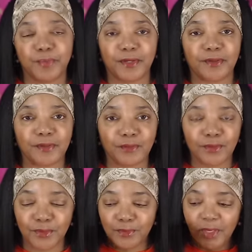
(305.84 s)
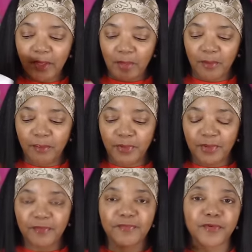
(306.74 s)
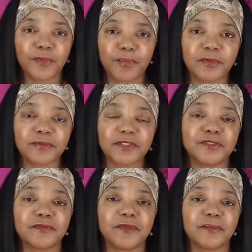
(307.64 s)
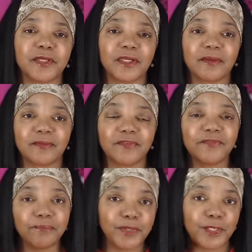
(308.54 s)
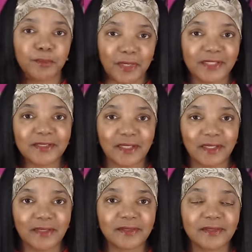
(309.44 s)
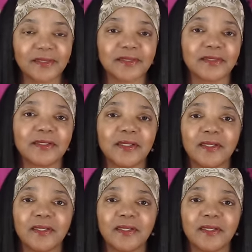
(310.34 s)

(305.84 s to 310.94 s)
pair, it would, but for the purposes of them like being my size, it doesn't,